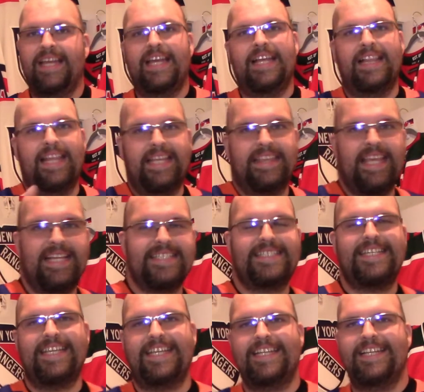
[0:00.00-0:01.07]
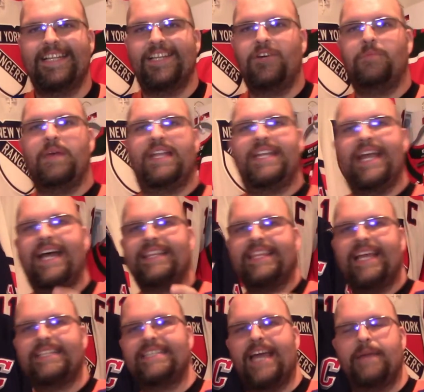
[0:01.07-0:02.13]
Let that sink in a little bit. Not
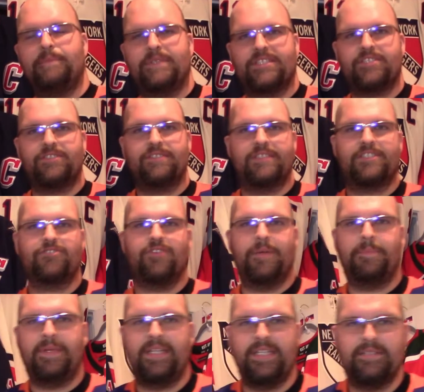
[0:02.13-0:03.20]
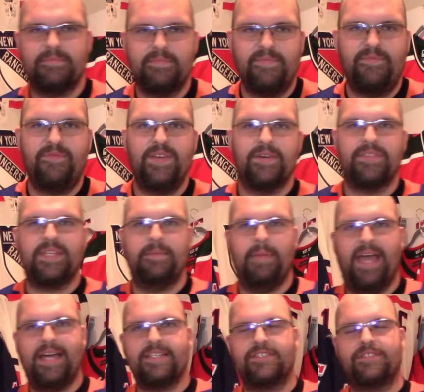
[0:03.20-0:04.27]
that type of stripping, you filthy
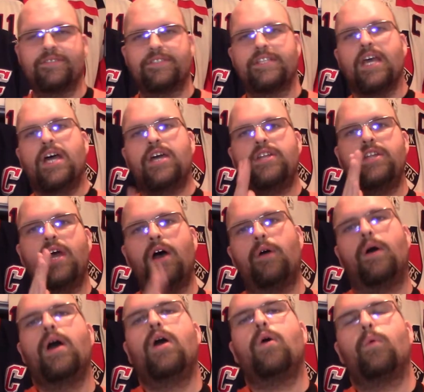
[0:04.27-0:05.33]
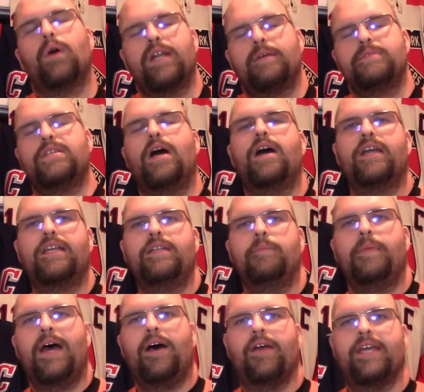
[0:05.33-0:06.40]
bastards. No, what I'm talking
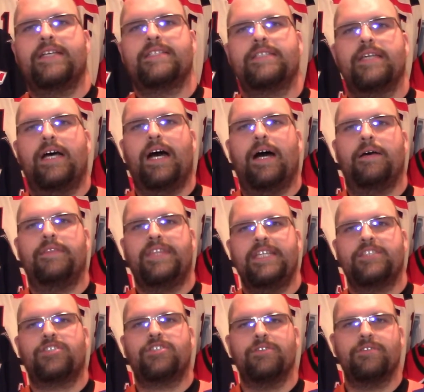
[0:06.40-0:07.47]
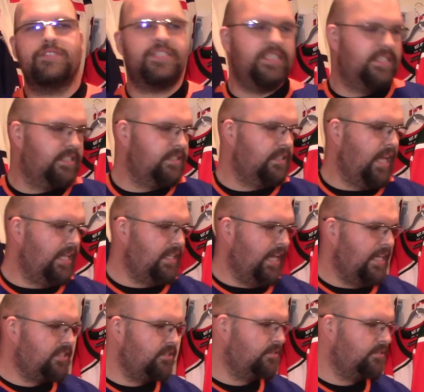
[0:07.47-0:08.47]
about is uh, these jerseys. And as you've